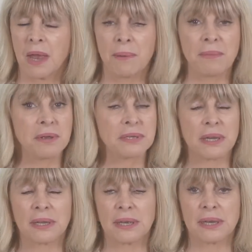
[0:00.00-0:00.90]
And most
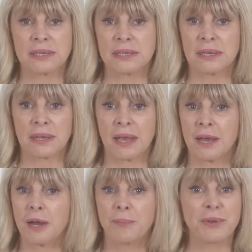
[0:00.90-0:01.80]
little kids think they
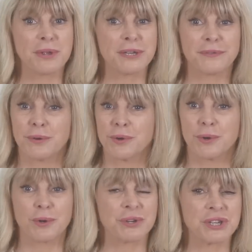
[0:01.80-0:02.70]
are beautiful,
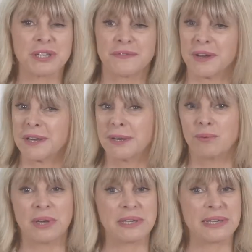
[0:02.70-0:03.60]
gorgeous, funny,
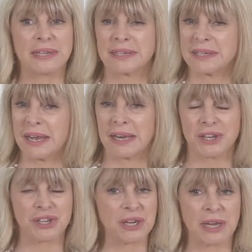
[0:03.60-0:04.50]
witty,
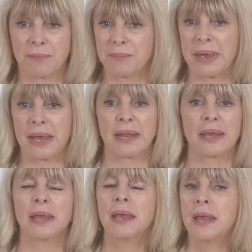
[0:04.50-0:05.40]
intelligent,
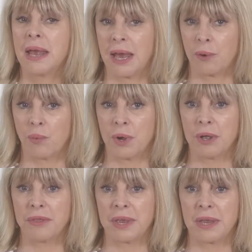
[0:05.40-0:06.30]
compelling, and
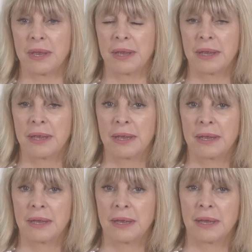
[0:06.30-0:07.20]
worthy.
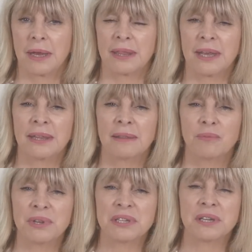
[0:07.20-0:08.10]
And then
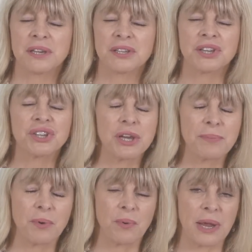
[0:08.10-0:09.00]
we start to
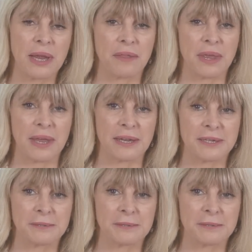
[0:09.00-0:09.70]
chip away at that.